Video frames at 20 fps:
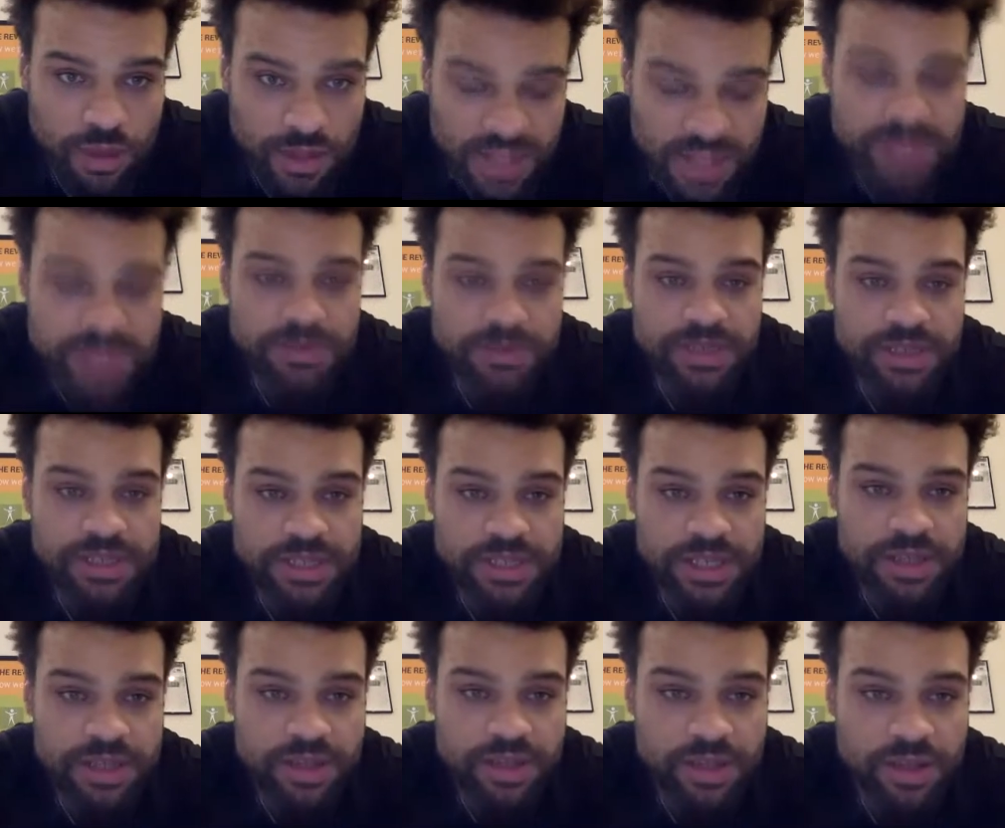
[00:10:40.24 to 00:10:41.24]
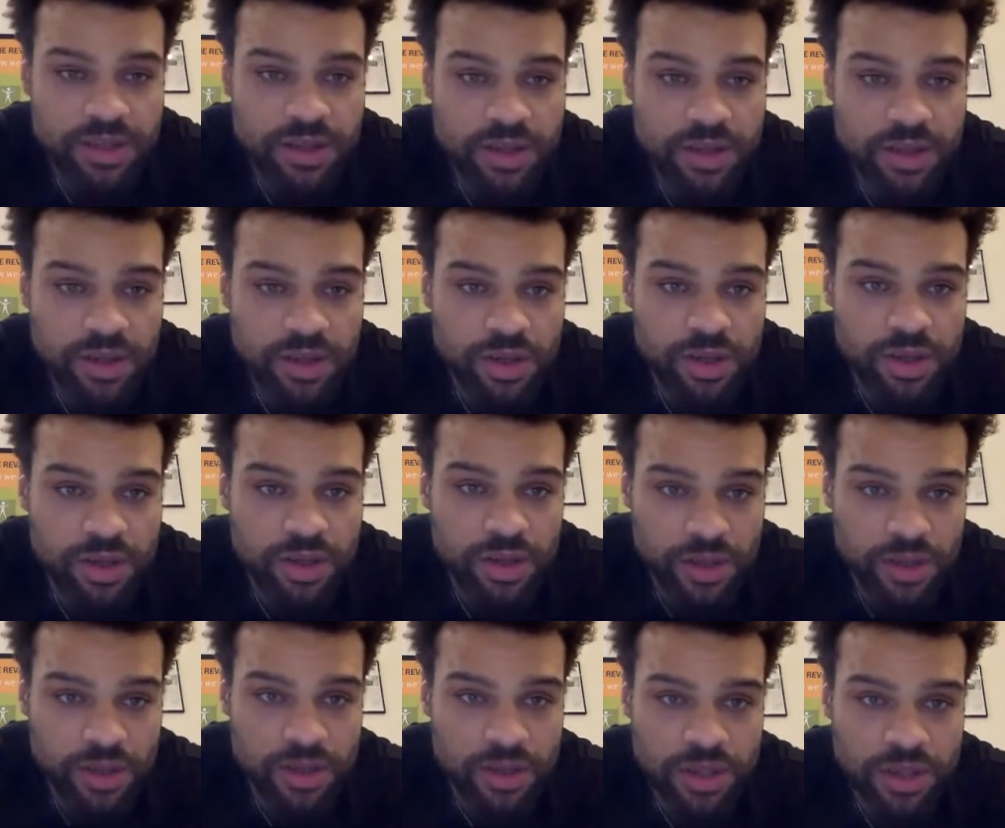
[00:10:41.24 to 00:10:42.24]
Yes, please, yeah.
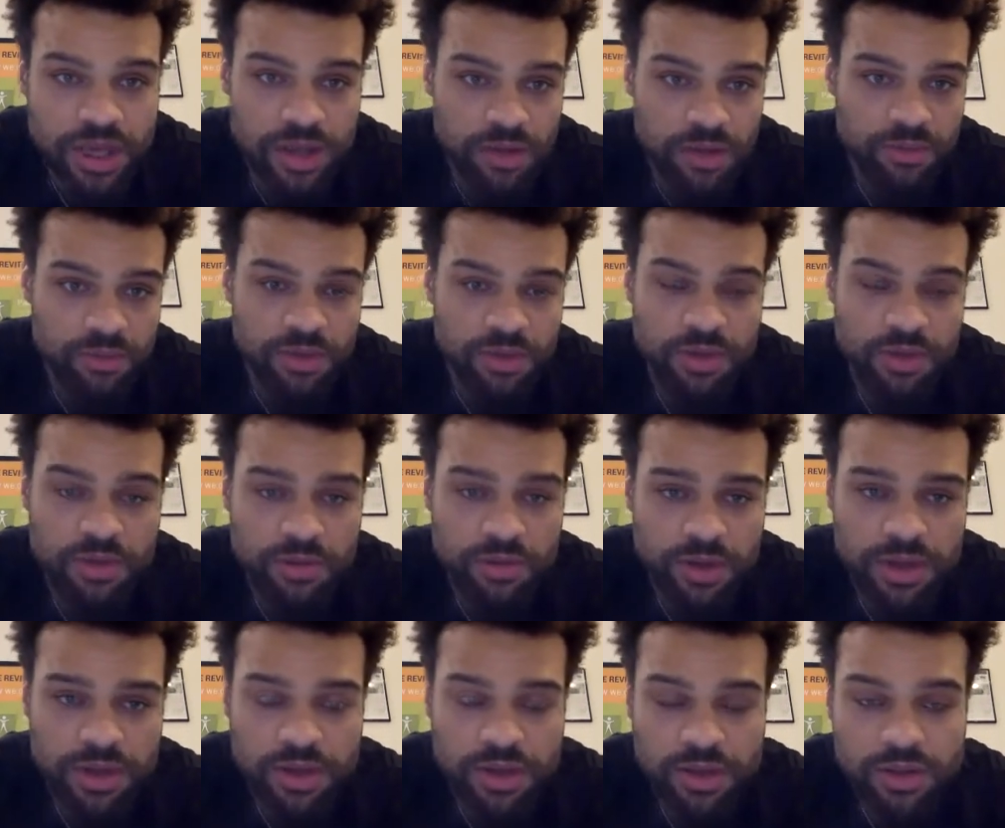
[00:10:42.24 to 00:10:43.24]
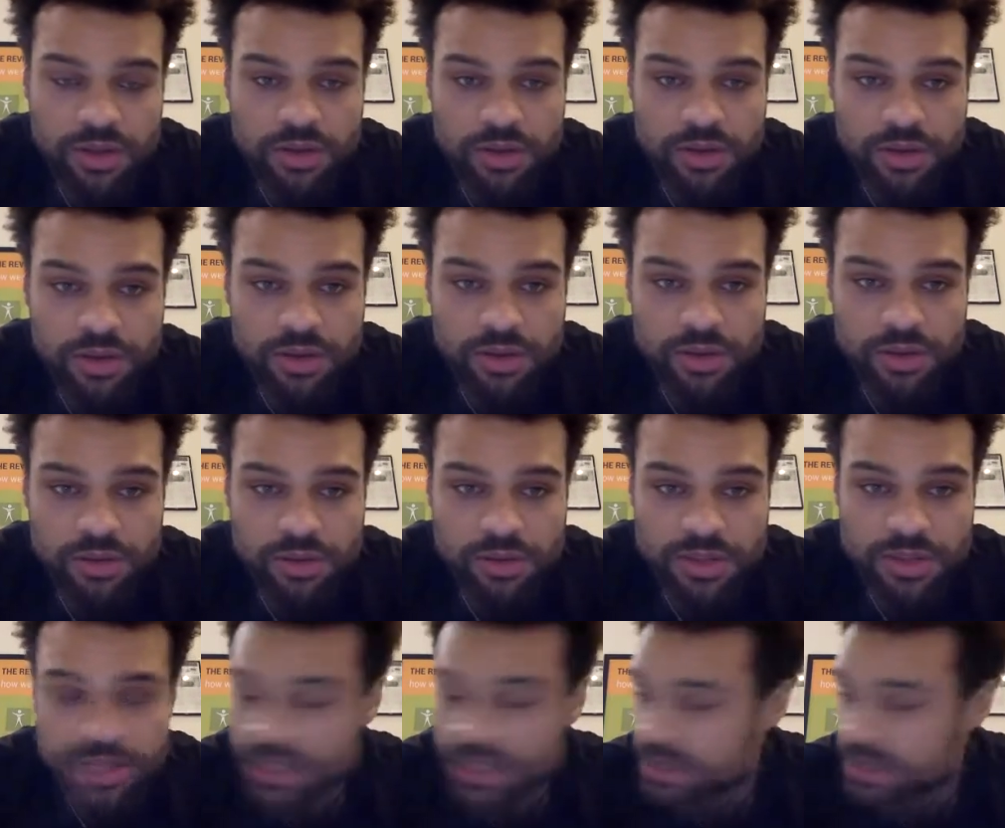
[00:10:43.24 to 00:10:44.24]
Yeah, whenever you're ready.
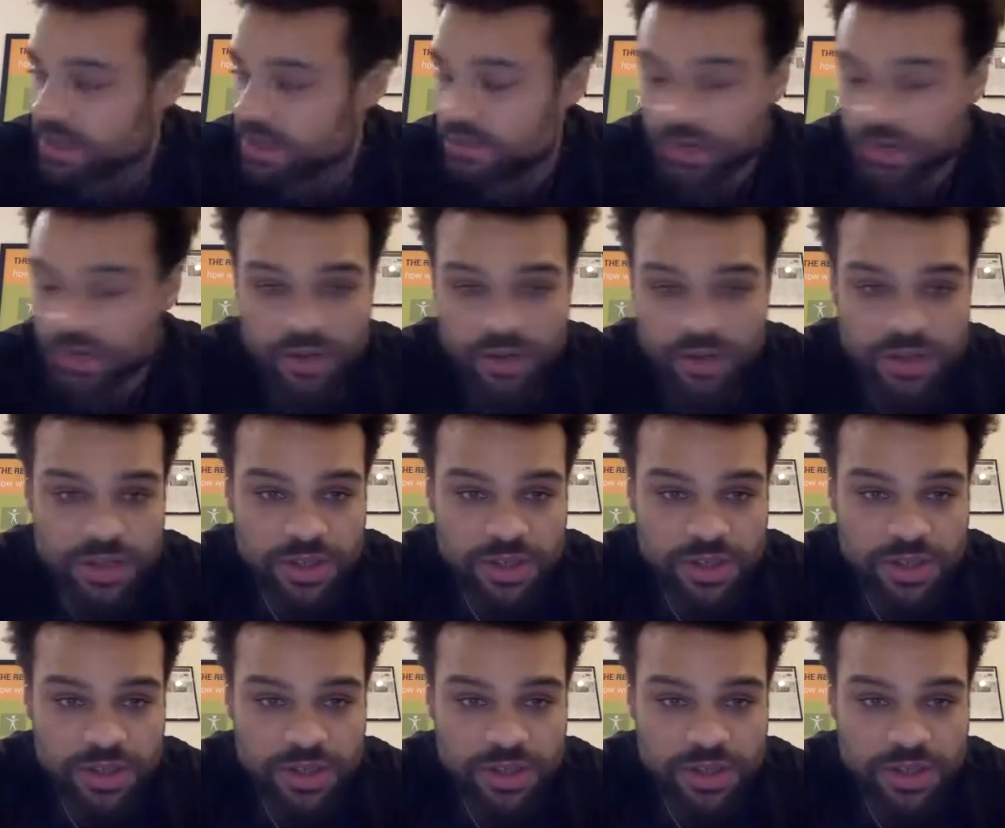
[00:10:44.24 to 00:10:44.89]
Take your time, no rush.